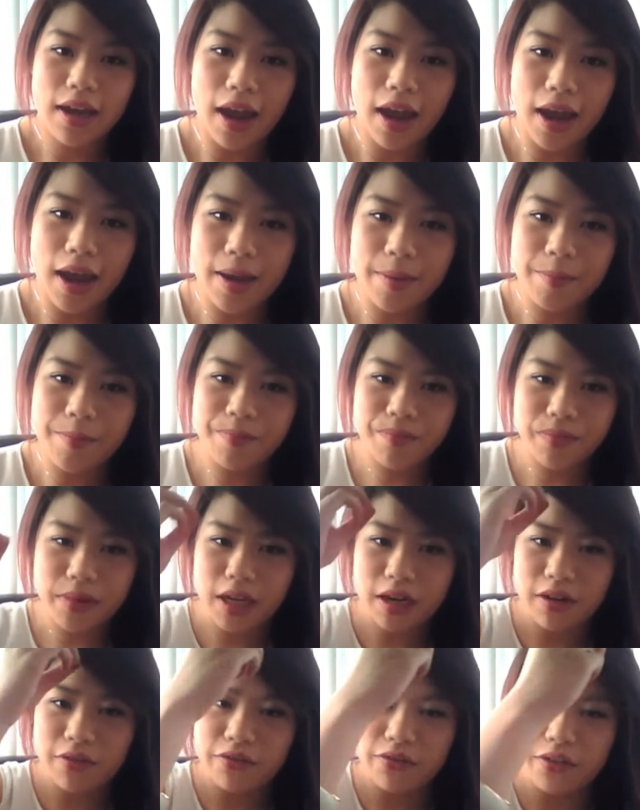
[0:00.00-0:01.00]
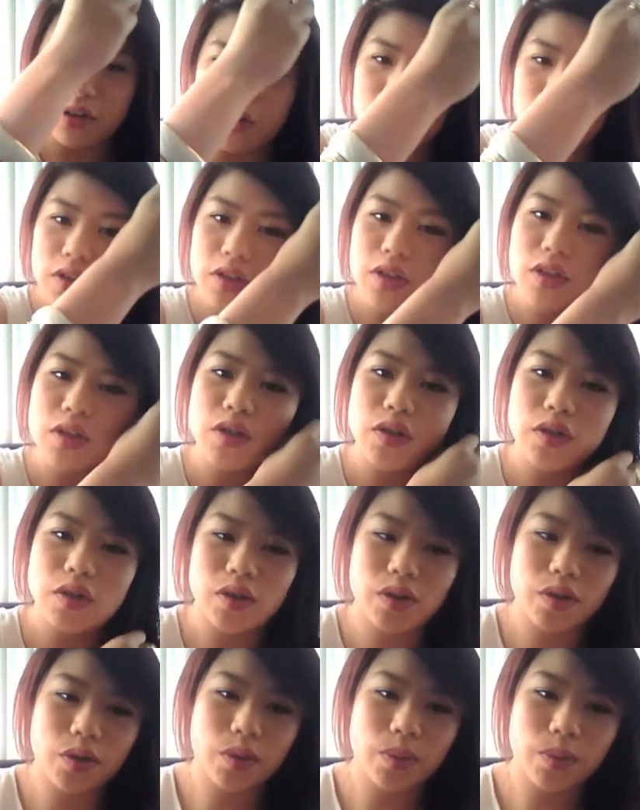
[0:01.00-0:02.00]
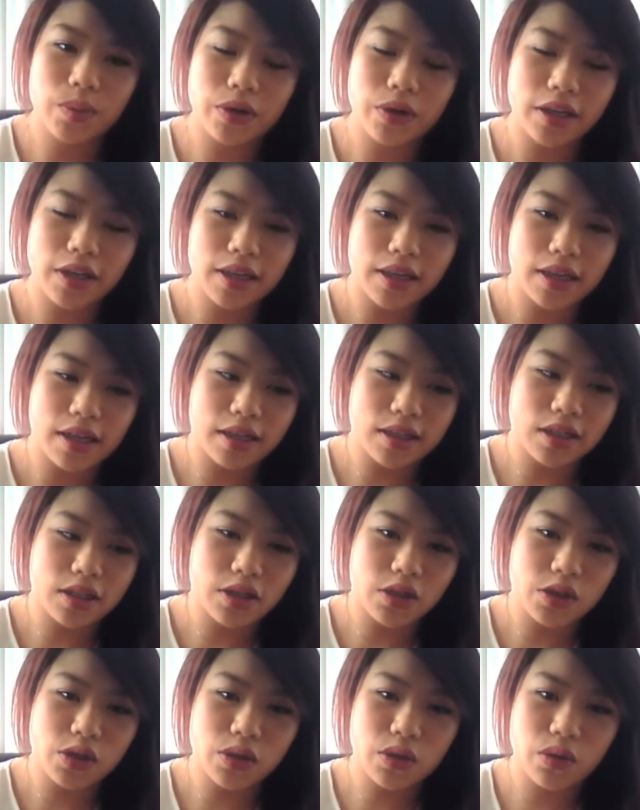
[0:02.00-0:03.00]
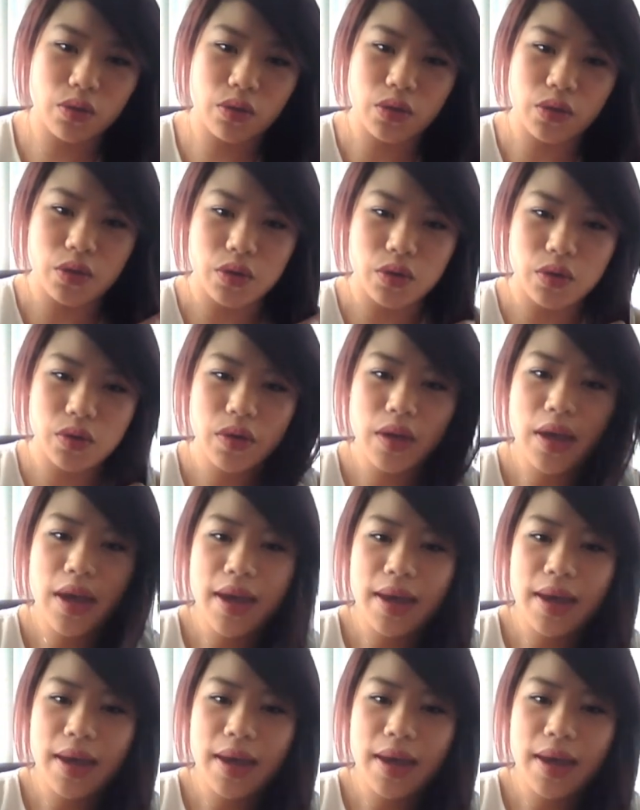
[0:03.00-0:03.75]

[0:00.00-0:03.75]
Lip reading: And I forgot to bring that to show you,